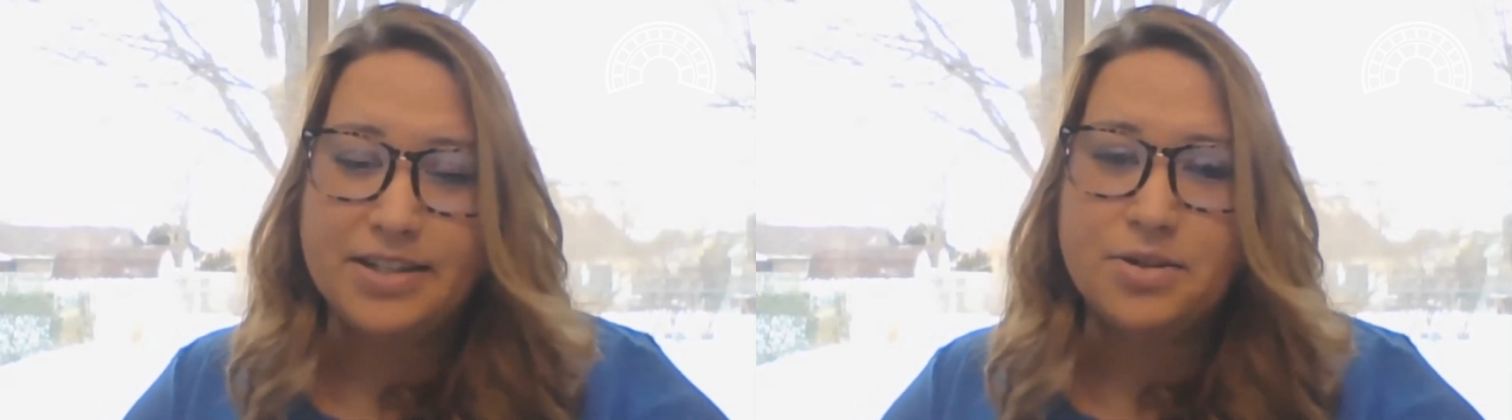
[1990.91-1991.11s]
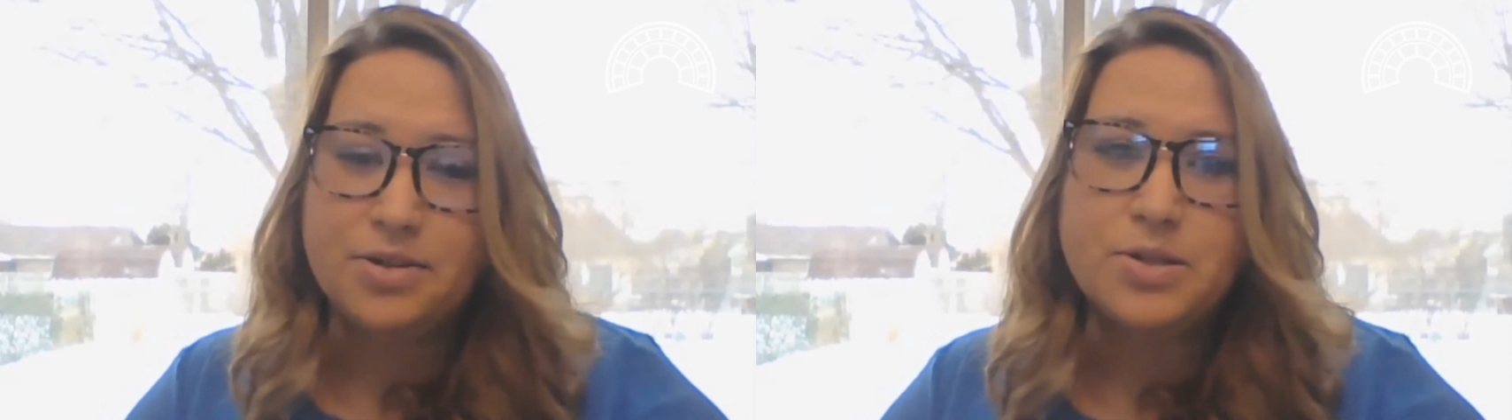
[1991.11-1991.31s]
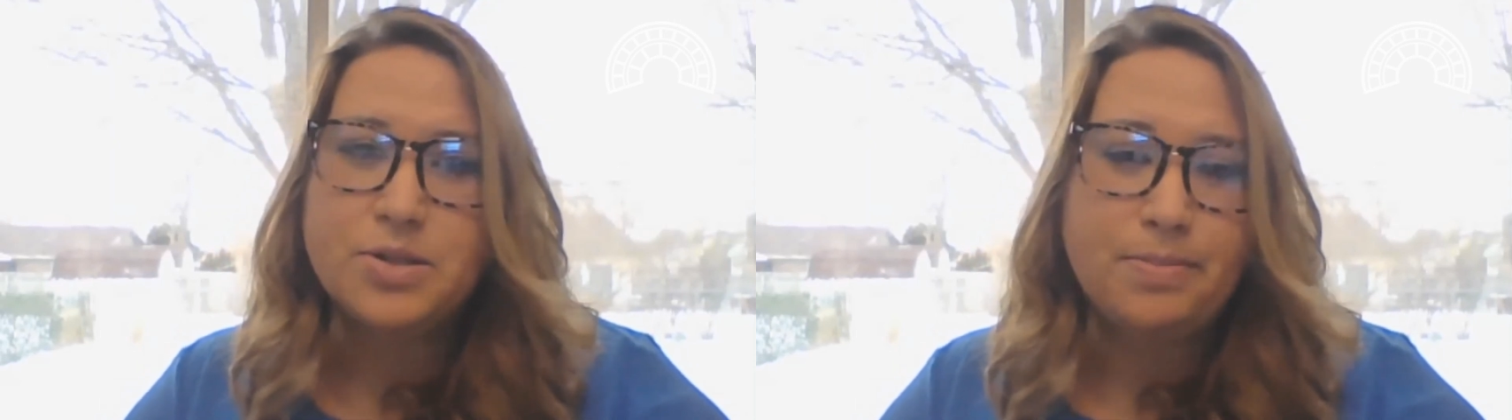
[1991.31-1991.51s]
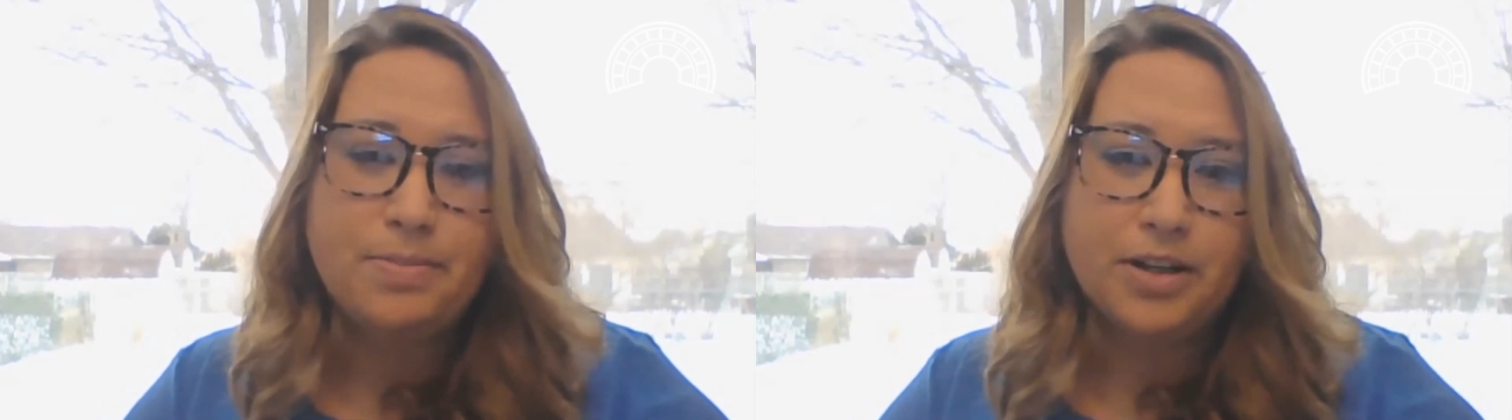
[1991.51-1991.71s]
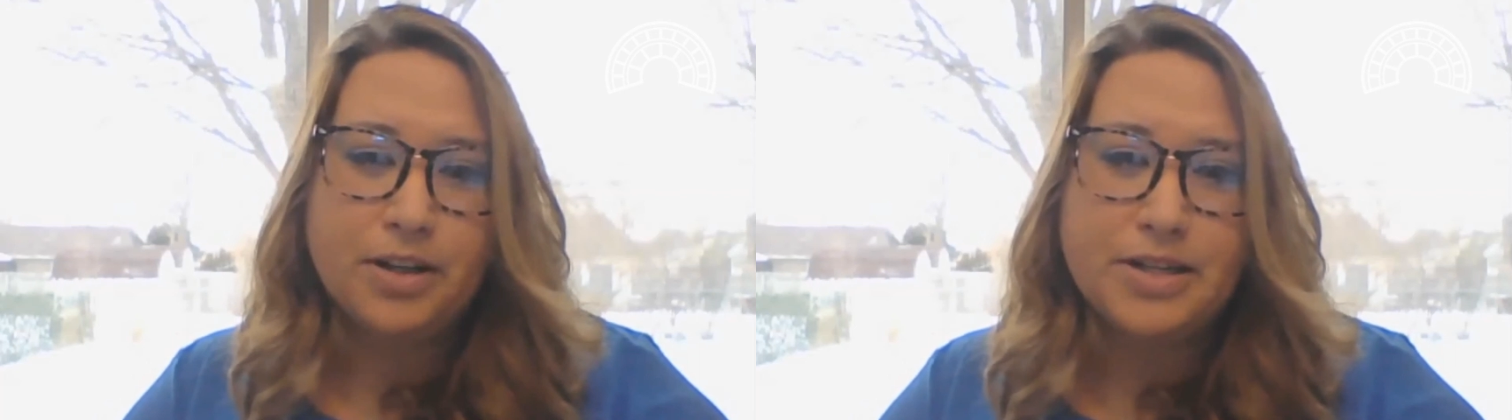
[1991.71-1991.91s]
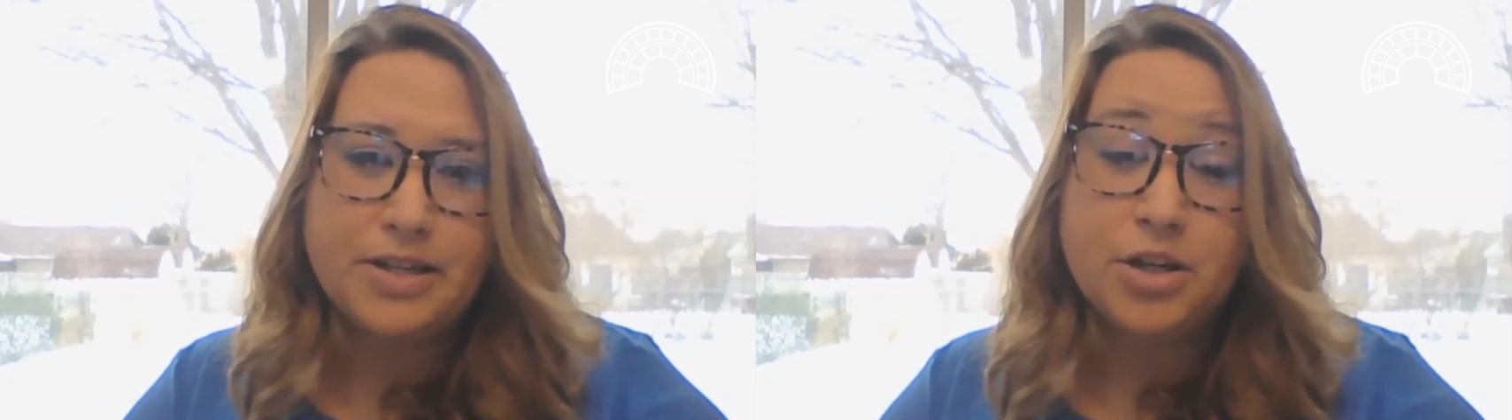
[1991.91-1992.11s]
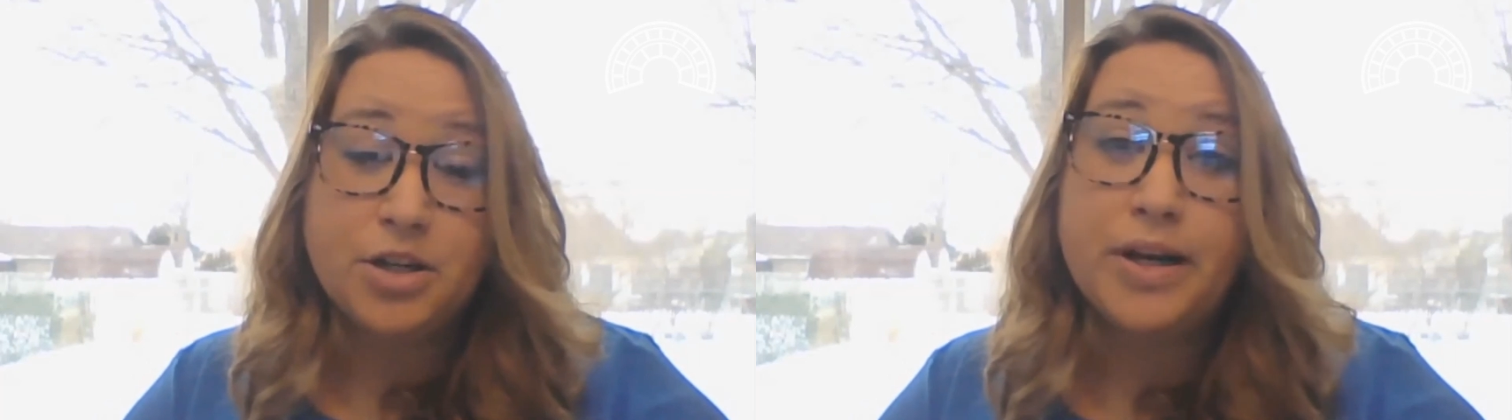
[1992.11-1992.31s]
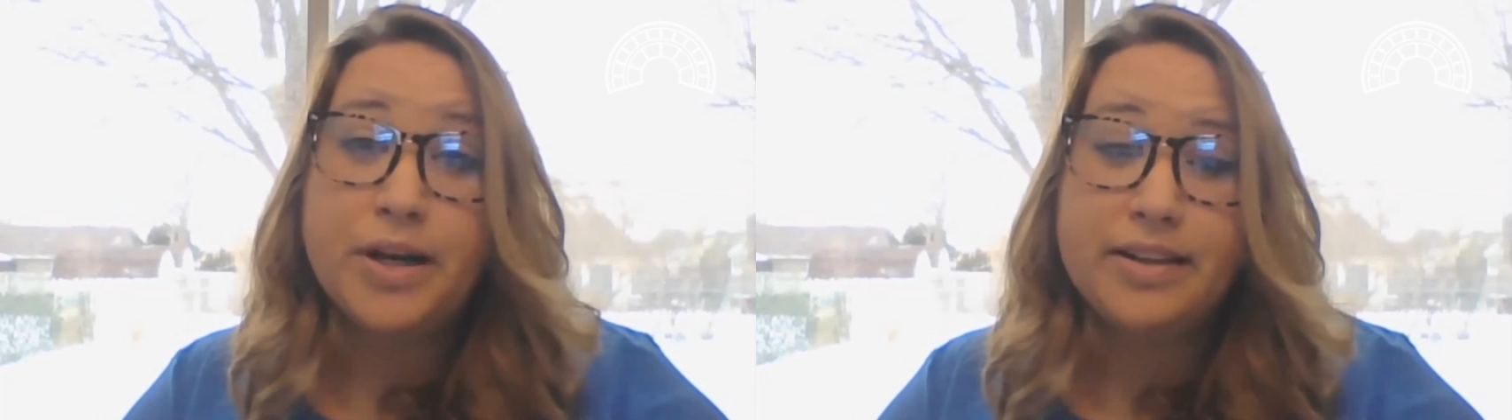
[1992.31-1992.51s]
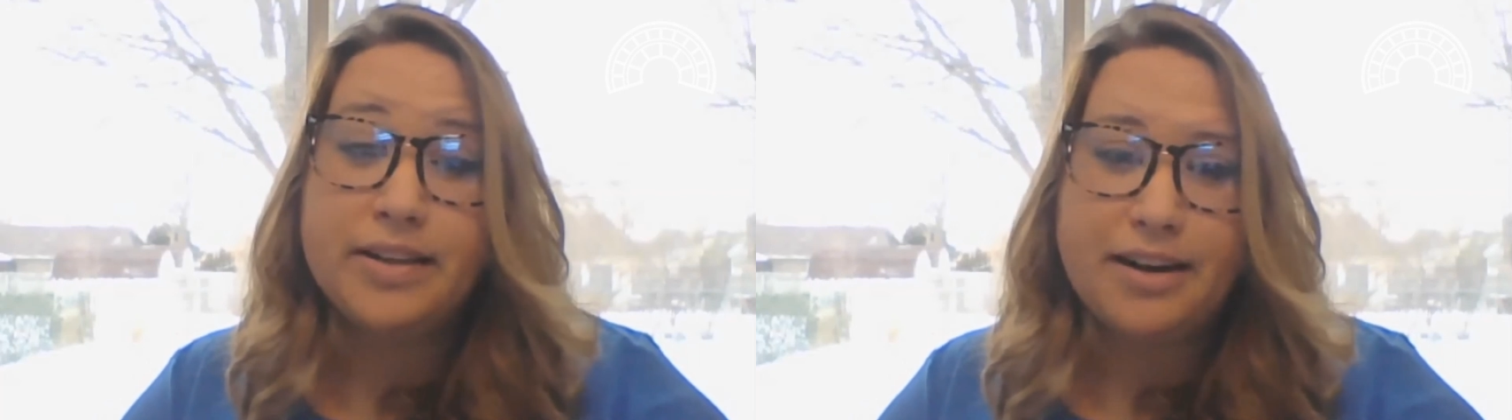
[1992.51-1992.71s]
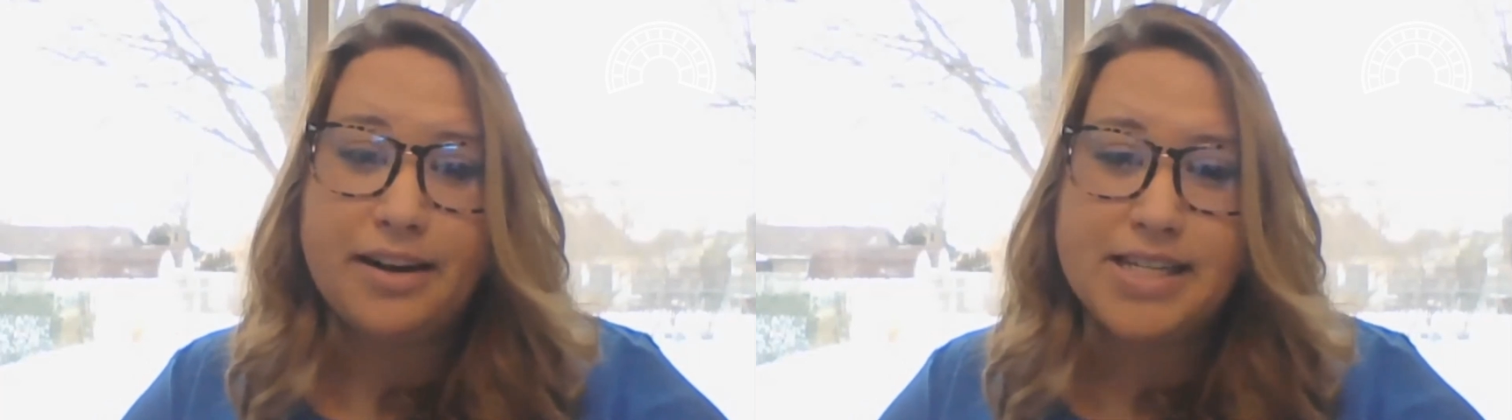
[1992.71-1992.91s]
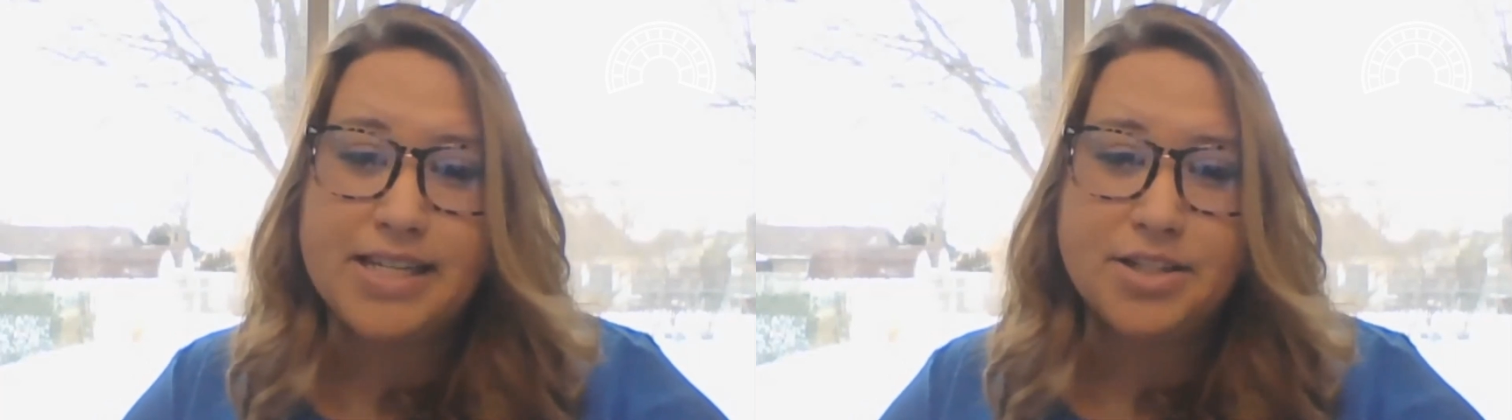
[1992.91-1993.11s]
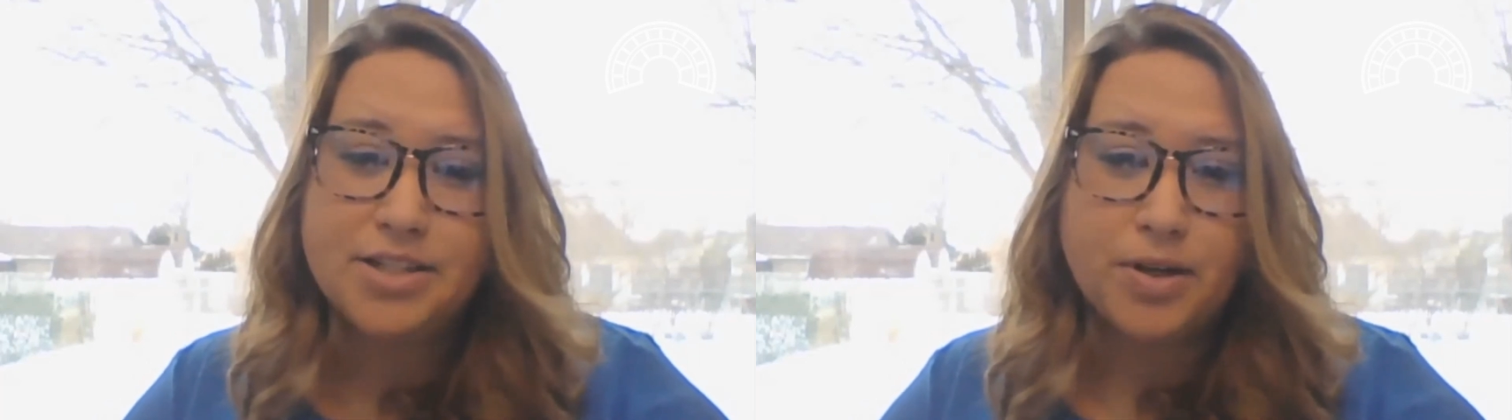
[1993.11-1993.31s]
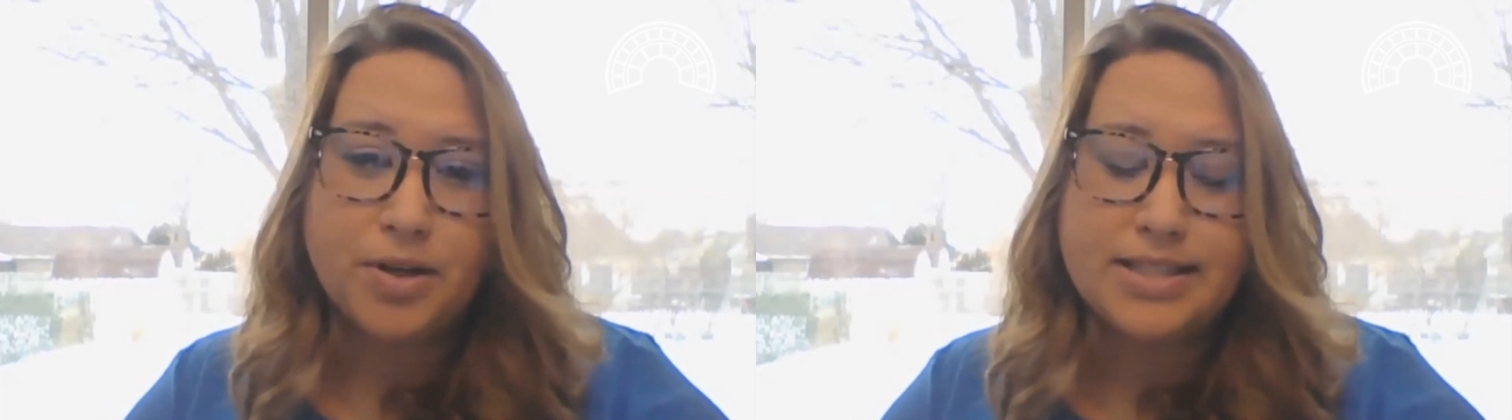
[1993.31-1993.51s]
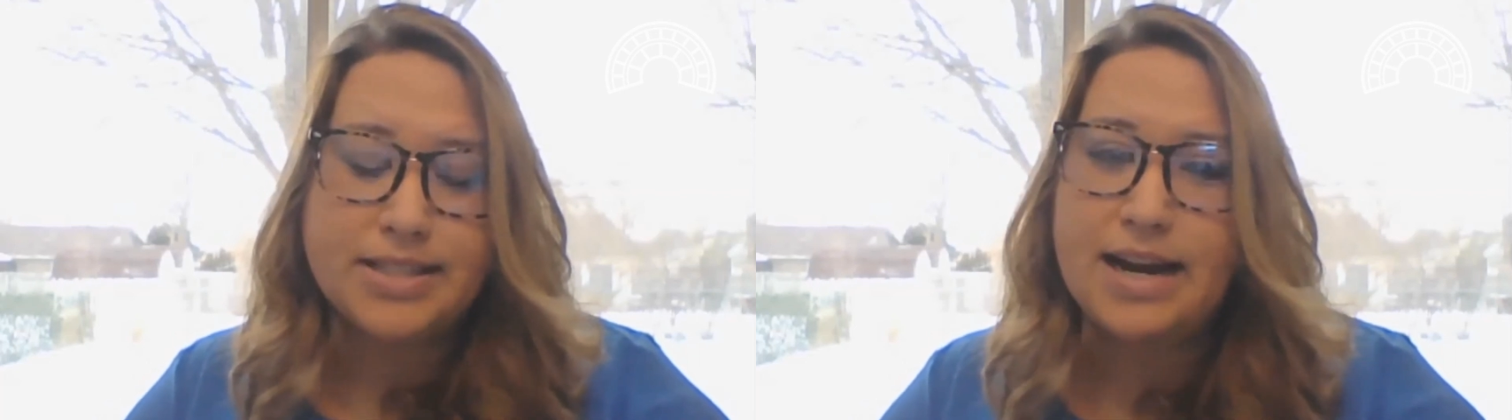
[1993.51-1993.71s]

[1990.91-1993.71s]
So those people are going to quickly gravitate towards,